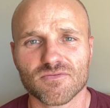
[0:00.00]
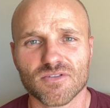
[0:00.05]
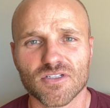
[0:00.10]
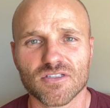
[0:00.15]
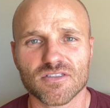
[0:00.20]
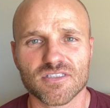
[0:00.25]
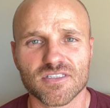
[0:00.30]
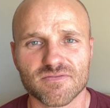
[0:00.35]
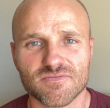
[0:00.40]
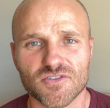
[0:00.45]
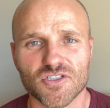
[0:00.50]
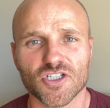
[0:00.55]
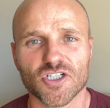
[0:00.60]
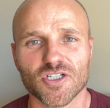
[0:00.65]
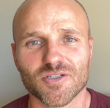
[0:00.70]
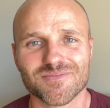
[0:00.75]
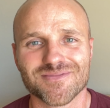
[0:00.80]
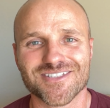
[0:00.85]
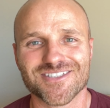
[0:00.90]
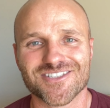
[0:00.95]
relative
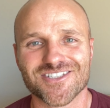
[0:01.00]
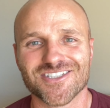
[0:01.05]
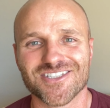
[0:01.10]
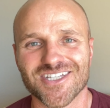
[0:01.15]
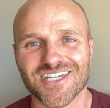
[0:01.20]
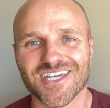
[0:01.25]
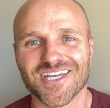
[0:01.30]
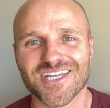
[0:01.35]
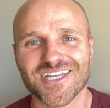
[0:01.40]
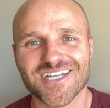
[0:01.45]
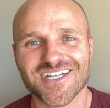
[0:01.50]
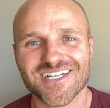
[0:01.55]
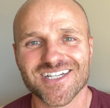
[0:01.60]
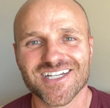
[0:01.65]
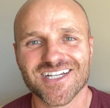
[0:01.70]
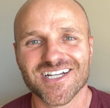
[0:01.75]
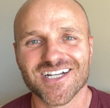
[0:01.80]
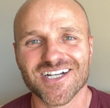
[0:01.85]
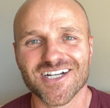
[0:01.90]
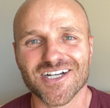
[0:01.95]
term in today,
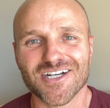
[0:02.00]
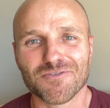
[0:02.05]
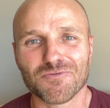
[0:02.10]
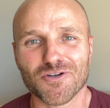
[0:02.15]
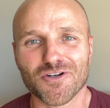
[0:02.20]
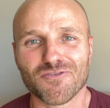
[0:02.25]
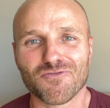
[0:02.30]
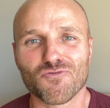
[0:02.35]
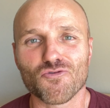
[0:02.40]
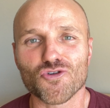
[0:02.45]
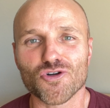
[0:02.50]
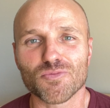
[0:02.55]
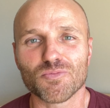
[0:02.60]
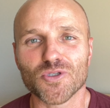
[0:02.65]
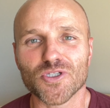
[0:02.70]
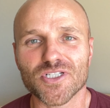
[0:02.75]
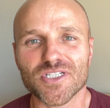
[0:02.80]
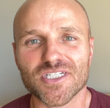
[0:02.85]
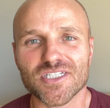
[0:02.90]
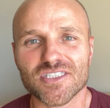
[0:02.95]
what
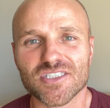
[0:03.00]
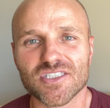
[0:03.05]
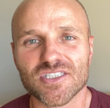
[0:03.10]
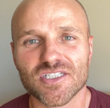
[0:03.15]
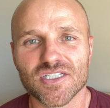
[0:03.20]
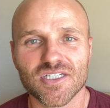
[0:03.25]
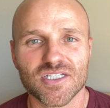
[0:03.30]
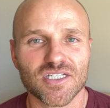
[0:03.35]
affordable is.